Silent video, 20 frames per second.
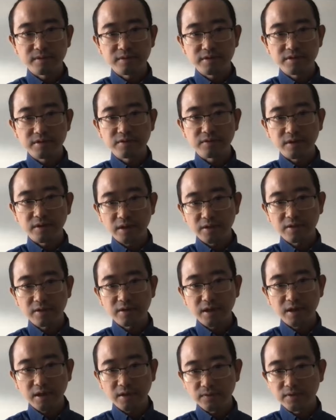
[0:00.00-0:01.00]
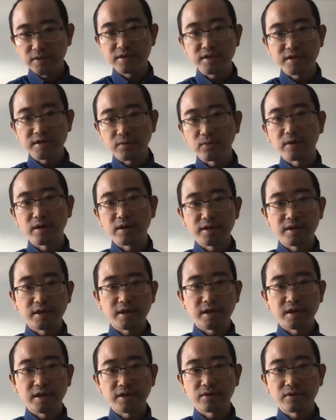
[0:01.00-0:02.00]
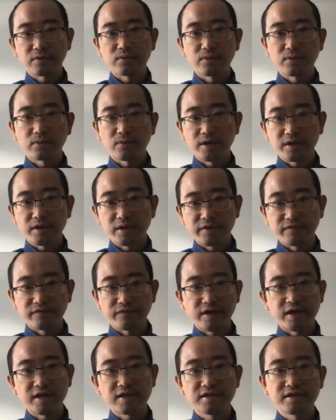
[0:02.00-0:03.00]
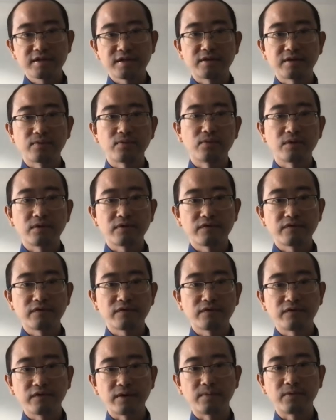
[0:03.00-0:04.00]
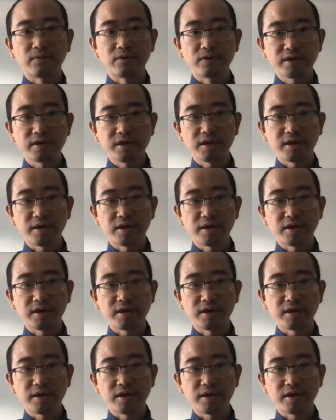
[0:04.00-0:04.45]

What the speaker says: so I was aware that we want to invest in a workflow framework,